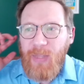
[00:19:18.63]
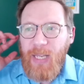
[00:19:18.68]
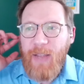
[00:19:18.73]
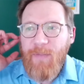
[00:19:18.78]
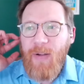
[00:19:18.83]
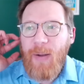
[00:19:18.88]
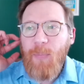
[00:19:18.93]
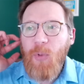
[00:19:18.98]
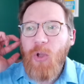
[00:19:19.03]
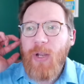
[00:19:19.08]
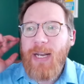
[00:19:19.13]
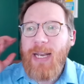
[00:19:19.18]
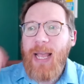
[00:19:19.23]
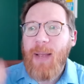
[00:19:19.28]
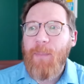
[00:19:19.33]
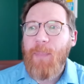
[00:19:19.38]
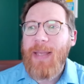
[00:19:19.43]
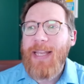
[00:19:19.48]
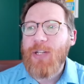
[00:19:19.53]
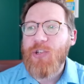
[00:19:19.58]
If I'm looking
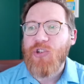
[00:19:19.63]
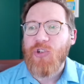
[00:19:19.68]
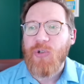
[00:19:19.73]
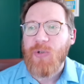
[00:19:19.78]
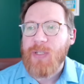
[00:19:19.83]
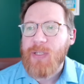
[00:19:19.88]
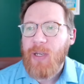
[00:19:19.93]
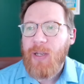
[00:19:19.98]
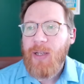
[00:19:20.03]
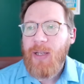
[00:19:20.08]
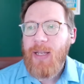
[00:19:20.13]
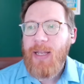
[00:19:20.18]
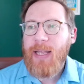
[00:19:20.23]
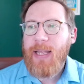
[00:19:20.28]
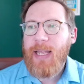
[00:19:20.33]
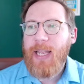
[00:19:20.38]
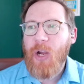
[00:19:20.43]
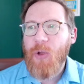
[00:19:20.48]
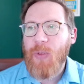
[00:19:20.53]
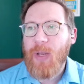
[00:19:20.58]
at pitchers
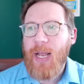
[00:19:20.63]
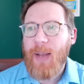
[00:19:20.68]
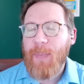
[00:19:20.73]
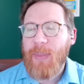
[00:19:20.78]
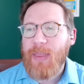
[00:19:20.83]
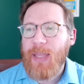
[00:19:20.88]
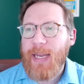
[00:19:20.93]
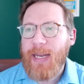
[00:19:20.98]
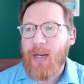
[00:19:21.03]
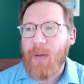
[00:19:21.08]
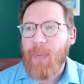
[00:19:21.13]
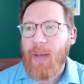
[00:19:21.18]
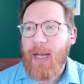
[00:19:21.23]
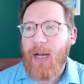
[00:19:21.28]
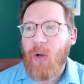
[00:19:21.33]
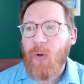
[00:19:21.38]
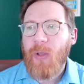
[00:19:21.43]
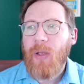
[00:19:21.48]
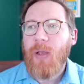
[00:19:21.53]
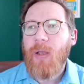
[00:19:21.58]
here that I'm thinking
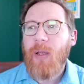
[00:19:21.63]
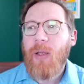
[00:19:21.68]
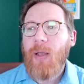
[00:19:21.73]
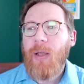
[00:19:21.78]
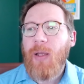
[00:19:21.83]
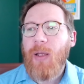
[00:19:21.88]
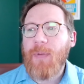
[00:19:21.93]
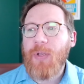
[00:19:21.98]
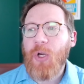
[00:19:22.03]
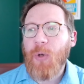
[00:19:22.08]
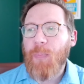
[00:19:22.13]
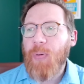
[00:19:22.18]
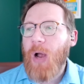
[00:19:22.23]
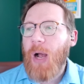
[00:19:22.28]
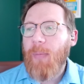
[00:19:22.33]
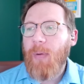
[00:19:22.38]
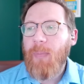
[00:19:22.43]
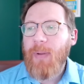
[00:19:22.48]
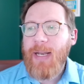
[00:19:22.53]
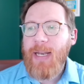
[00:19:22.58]
about, you're
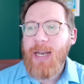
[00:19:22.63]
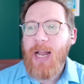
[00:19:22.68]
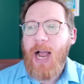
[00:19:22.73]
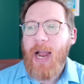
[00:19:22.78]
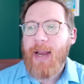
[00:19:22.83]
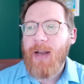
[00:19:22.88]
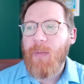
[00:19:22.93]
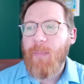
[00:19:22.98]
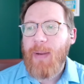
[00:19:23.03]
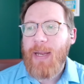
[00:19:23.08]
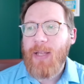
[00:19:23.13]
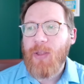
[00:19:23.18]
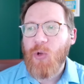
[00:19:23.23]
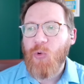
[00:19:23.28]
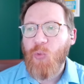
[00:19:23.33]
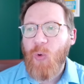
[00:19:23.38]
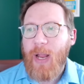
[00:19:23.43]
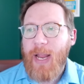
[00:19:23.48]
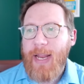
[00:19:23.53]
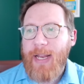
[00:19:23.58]
probably not going to be in the
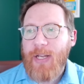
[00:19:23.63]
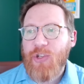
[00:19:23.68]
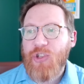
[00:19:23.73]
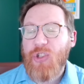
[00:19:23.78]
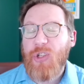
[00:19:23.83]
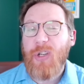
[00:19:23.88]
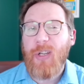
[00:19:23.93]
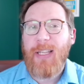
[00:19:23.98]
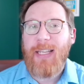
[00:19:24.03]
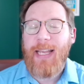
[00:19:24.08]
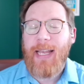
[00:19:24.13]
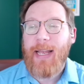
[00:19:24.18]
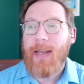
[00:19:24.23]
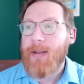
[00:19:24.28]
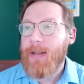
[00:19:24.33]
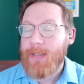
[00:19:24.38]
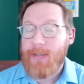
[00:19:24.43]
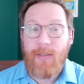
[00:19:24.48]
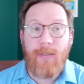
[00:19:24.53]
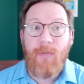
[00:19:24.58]
range to get,
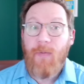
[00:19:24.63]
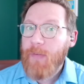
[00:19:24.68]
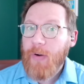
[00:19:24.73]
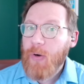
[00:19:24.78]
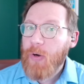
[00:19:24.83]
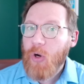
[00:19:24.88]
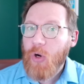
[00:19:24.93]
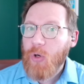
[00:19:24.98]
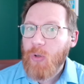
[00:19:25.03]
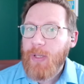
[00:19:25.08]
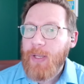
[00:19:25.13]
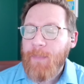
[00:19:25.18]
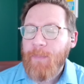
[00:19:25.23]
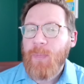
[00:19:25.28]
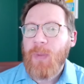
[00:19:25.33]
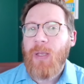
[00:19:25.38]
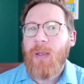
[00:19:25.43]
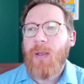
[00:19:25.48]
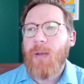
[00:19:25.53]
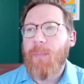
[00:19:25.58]
and this is very early,
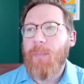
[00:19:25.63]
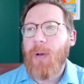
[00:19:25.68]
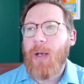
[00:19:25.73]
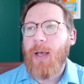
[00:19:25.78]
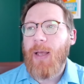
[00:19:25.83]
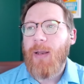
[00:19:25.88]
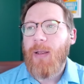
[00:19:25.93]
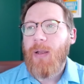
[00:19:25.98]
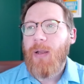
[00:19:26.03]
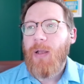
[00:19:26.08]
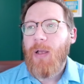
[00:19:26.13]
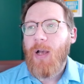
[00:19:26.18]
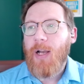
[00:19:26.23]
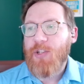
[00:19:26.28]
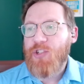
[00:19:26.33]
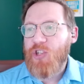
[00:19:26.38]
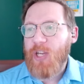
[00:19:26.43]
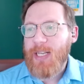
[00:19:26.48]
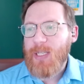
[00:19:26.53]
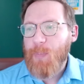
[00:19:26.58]
but a
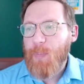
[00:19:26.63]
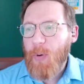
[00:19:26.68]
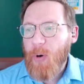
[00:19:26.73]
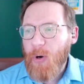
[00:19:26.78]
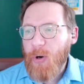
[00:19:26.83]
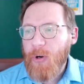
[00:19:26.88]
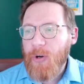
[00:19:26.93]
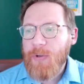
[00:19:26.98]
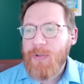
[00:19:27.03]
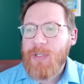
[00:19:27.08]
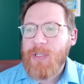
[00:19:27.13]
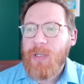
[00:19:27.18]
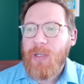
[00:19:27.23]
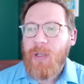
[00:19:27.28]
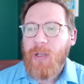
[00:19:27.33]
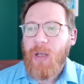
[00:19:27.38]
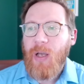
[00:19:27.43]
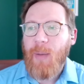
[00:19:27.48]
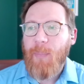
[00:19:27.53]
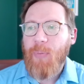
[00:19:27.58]
Chase Burns,
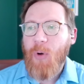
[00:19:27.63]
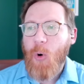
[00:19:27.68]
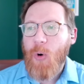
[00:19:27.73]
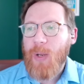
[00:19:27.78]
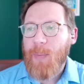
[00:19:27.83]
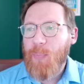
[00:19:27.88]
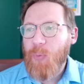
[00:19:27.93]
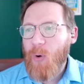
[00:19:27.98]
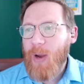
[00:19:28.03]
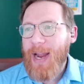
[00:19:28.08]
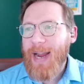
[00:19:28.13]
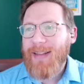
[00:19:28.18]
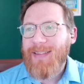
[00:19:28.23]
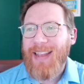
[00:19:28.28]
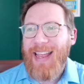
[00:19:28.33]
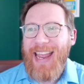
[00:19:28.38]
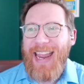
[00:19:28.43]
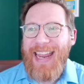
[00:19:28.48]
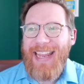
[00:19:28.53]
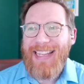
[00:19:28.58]
a Brody Breck,
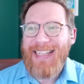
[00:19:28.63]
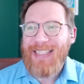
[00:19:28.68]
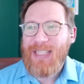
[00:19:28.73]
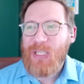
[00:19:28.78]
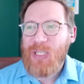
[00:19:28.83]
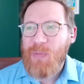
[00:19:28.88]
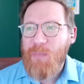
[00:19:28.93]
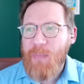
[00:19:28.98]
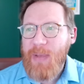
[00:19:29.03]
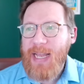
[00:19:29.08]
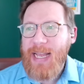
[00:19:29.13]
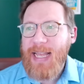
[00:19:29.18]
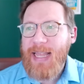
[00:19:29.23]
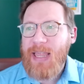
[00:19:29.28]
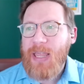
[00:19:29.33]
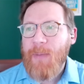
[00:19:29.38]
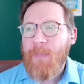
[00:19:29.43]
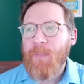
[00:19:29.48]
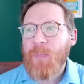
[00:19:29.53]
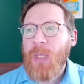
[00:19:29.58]
a Hagen
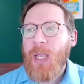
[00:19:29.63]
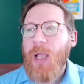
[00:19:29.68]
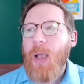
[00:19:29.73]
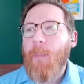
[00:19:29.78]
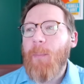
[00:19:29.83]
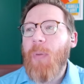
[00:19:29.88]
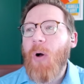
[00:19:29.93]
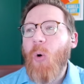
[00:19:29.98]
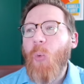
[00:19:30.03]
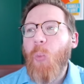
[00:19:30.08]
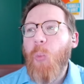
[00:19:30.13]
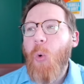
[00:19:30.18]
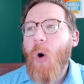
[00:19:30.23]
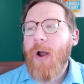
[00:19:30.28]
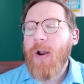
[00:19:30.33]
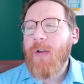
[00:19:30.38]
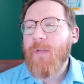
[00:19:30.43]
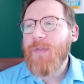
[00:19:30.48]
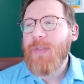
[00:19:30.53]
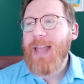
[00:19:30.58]
Smith, but
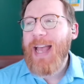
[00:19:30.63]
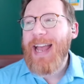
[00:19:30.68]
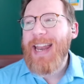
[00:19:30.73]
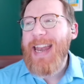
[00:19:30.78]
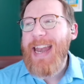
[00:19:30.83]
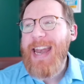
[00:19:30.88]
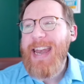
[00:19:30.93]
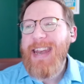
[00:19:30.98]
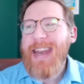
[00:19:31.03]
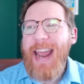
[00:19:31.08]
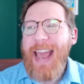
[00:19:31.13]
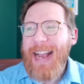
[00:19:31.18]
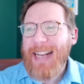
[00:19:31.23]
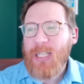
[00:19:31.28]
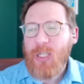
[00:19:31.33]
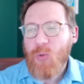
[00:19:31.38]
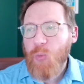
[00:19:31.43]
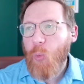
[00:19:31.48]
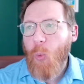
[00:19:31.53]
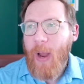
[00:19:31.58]
one of that
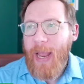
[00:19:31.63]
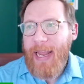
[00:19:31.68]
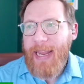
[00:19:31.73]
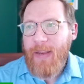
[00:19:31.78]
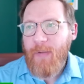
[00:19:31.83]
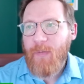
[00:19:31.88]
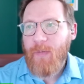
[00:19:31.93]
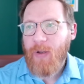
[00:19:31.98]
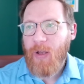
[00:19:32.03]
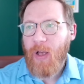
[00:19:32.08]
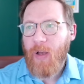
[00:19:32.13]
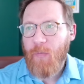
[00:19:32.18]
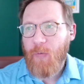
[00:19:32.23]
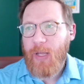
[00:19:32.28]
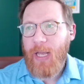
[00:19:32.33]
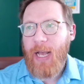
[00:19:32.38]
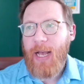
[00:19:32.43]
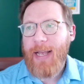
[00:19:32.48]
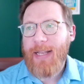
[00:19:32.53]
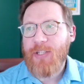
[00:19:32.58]
next wave of
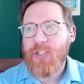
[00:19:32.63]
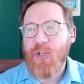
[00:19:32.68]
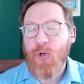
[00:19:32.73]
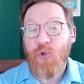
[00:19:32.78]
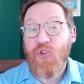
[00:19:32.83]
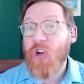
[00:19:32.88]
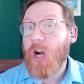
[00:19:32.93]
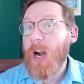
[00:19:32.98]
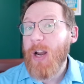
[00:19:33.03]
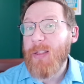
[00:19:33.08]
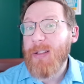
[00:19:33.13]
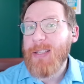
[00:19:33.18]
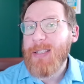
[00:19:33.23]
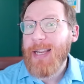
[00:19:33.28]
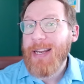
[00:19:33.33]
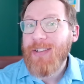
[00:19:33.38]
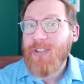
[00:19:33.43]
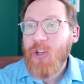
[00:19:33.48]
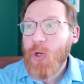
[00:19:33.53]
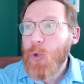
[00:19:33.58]
guys, your Jonathan
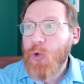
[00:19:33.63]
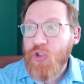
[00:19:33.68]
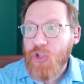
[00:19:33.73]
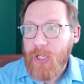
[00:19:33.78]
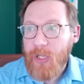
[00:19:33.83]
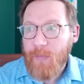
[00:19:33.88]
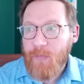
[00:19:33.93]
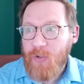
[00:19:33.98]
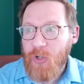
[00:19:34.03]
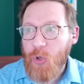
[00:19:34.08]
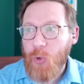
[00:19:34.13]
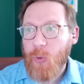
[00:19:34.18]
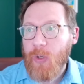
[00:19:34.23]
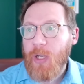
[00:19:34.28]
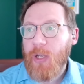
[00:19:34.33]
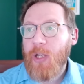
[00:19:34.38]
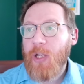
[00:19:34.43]
Santucci of Duke,